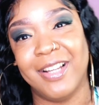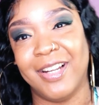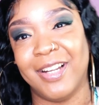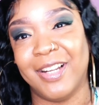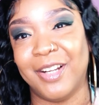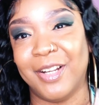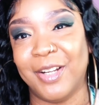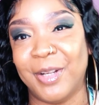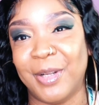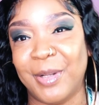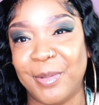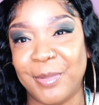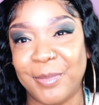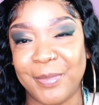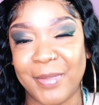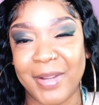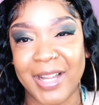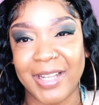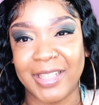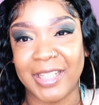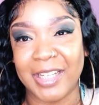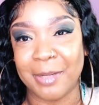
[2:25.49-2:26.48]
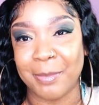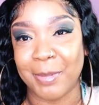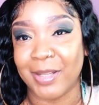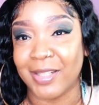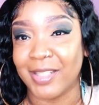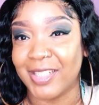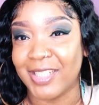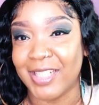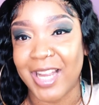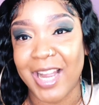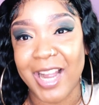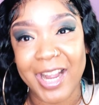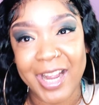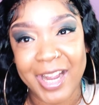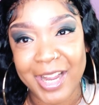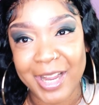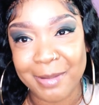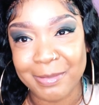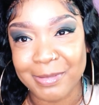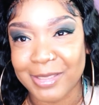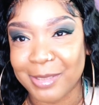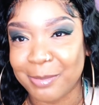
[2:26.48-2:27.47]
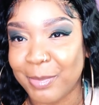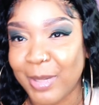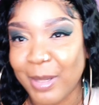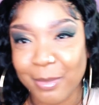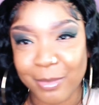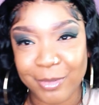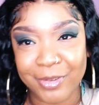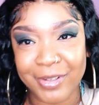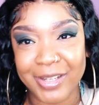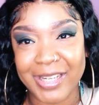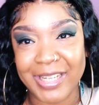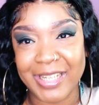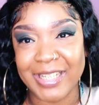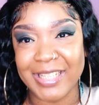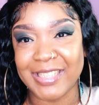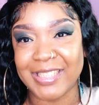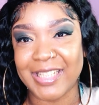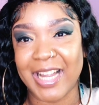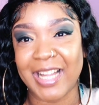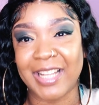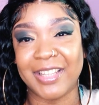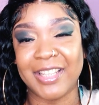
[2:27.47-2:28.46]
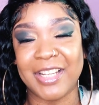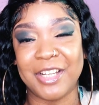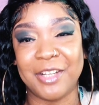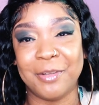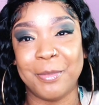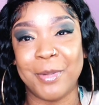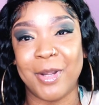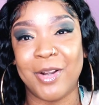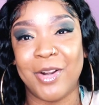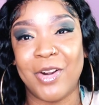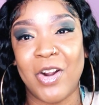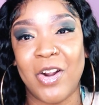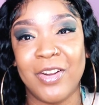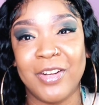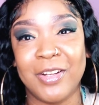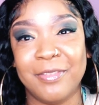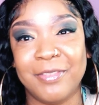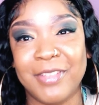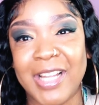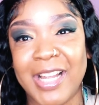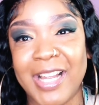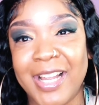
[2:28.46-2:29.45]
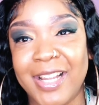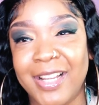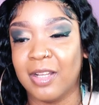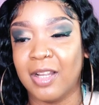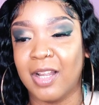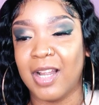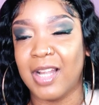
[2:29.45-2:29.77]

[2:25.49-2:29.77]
Um, I think about the times, the memories. I think about all of that.